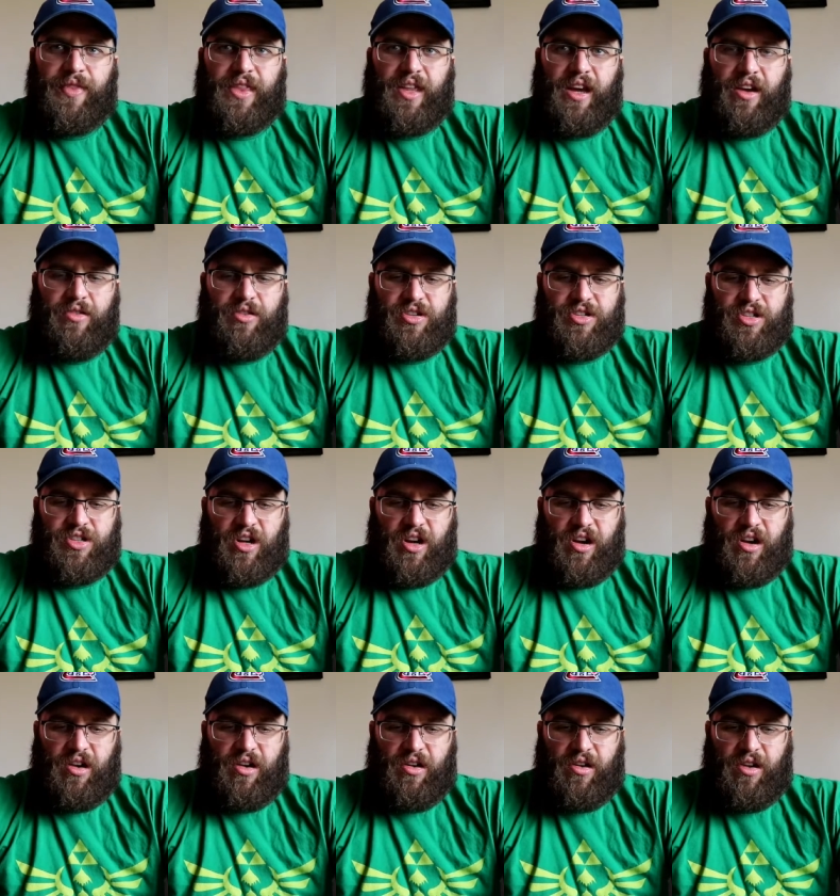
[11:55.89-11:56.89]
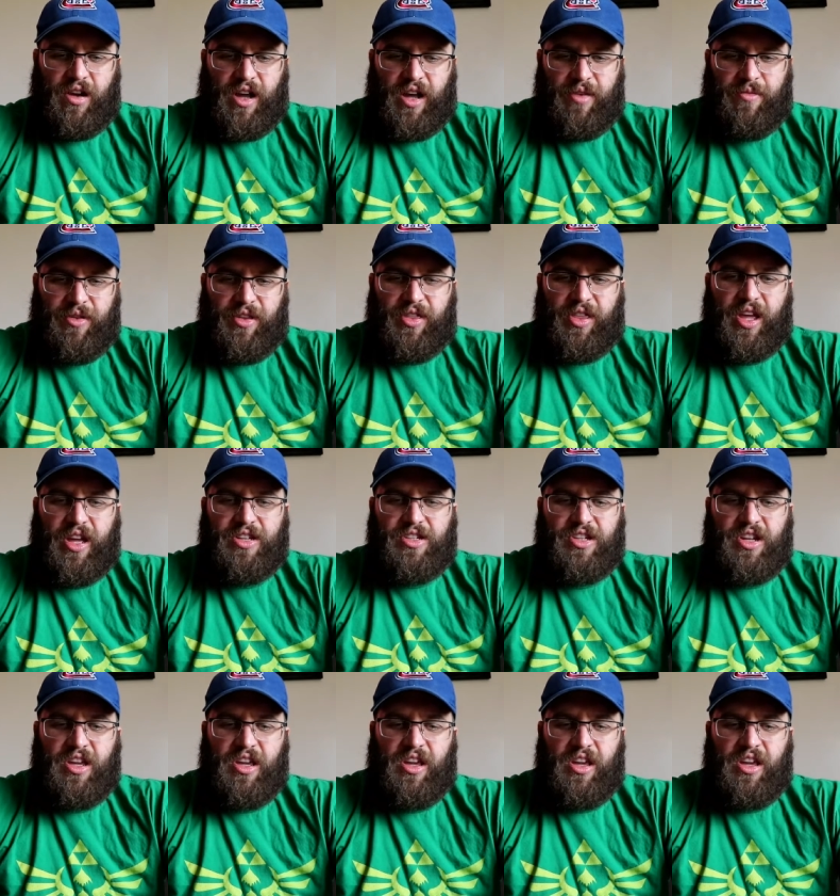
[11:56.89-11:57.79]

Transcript: That was our Bethesda